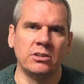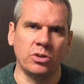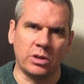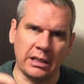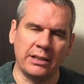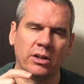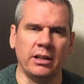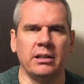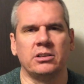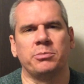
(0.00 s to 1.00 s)
to click on
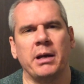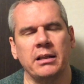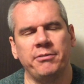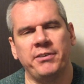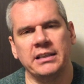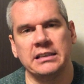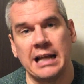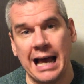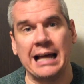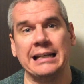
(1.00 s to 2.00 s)
a little smiley face
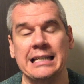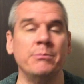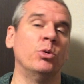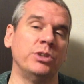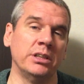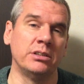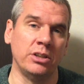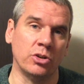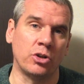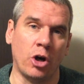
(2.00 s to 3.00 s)
and add emojis
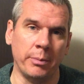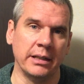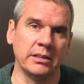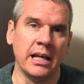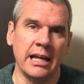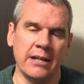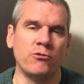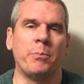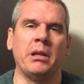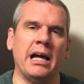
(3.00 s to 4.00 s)
to your comments in
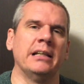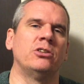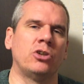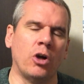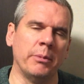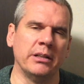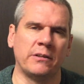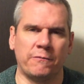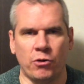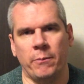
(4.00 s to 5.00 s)
reply to
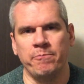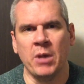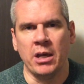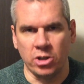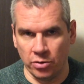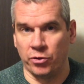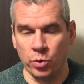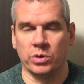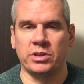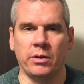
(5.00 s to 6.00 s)
comments from your
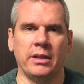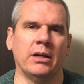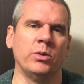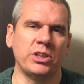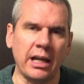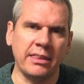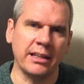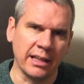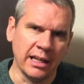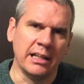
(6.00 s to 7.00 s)
viewers out there, which I
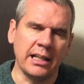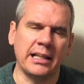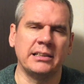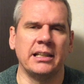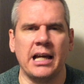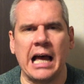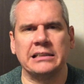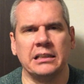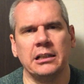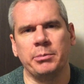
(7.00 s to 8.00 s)
think, like I say, it
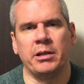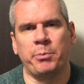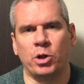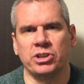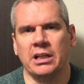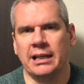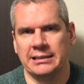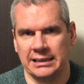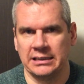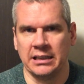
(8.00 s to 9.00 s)
adds a little bit of
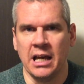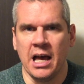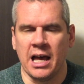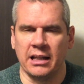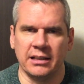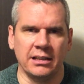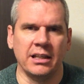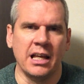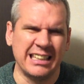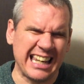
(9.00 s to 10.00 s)
personalization and a
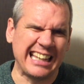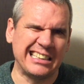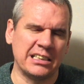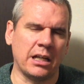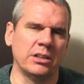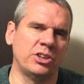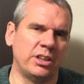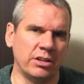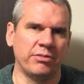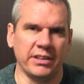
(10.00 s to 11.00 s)
little nice touch
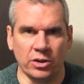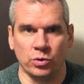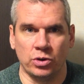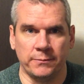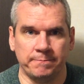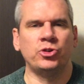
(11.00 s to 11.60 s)
to your videos.